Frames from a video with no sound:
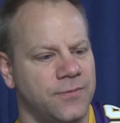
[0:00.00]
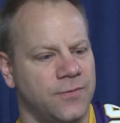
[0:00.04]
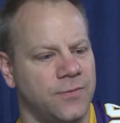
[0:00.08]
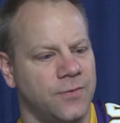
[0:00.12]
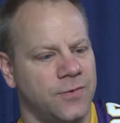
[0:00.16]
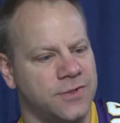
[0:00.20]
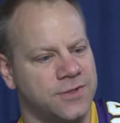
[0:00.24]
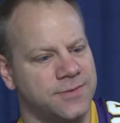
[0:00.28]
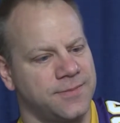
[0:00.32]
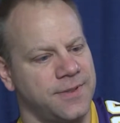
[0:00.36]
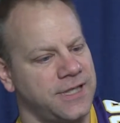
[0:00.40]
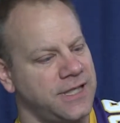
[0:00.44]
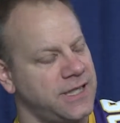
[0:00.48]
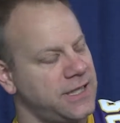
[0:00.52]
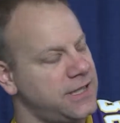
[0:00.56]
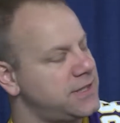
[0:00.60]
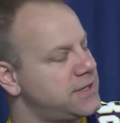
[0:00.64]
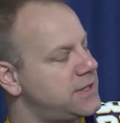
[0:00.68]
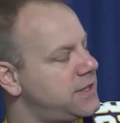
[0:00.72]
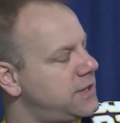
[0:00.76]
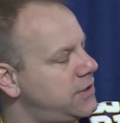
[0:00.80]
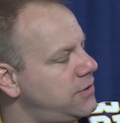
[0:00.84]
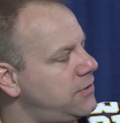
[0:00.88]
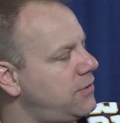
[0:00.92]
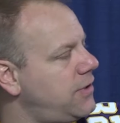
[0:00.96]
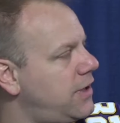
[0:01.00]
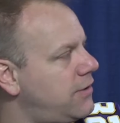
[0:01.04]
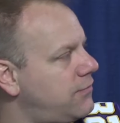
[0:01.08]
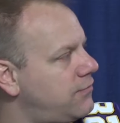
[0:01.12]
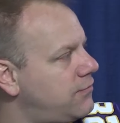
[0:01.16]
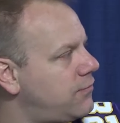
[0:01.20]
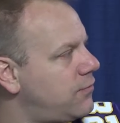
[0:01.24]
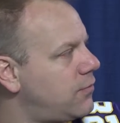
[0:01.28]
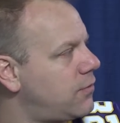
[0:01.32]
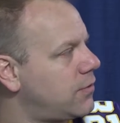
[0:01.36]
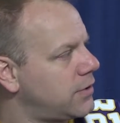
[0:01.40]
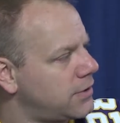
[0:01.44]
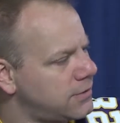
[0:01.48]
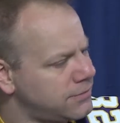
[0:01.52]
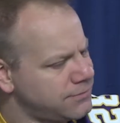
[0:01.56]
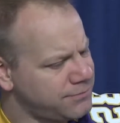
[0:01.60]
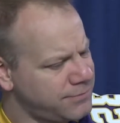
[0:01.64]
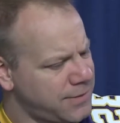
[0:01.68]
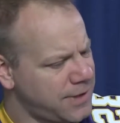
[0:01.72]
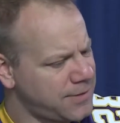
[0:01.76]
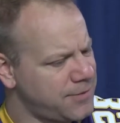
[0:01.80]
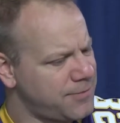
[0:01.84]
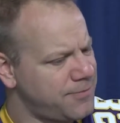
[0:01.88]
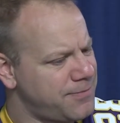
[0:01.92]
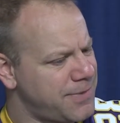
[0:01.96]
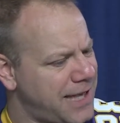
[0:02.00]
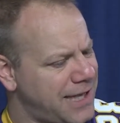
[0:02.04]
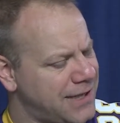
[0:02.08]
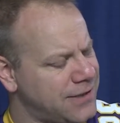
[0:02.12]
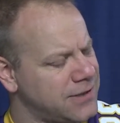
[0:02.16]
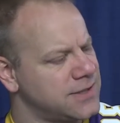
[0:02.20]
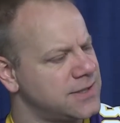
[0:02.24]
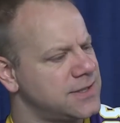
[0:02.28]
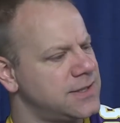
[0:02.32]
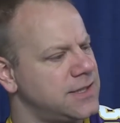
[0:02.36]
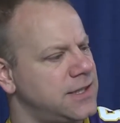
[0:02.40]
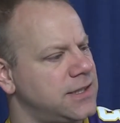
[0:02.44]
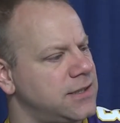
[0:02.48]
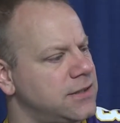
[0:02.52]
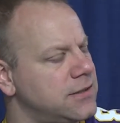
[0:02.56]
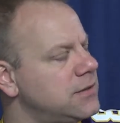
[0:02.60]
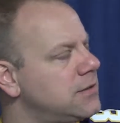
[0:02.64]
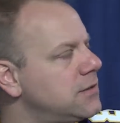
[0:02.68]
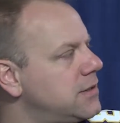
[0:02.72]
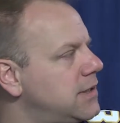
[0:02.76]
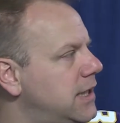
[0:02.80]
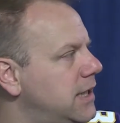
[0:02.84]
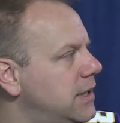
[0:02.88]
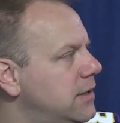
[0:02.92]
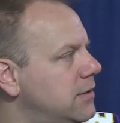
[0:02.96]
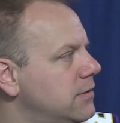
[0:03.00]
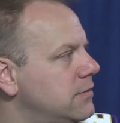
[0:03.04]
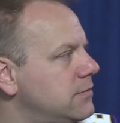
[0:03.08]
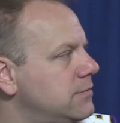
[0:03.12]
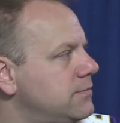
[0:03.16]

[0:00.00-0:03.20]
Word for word: what are some ideas that you have for yeah. maybe balancing that?